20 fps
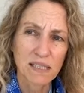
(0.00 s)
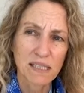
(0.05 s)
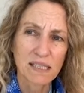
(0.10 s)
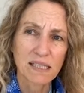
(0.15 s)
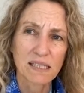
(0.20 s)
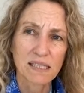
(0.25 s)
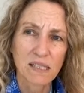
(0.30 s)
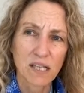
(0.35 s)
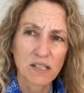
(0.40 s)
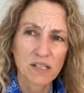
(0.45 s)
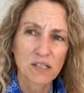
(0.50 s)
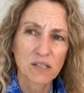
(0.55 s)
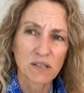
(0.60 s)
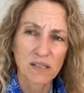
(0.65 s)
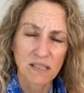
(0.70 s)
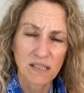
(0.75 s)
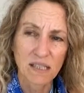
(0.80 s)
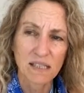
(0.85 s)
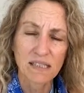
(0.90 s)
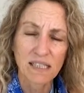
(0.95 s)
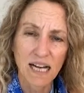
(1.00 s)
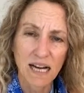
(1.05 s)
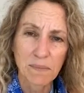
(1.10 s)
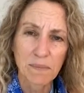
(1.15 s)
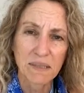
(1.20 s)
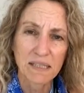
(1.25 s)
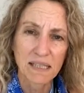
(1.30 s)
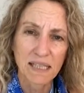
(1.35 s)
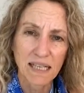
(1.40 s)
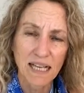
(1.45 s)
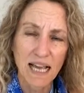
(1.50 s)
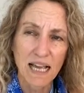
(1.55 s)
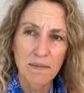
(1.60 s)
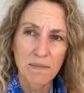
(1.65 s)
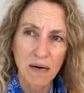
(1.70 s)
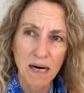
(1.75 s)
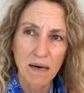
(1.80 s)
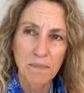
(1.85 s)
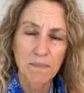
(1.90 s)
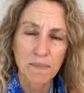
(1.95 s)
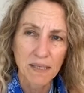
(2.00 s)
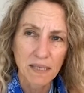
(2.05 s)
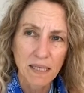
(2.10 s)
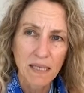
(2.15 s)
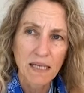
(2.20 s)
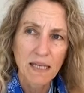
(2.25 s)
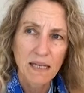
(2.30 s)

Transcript: this is also a topic that came up,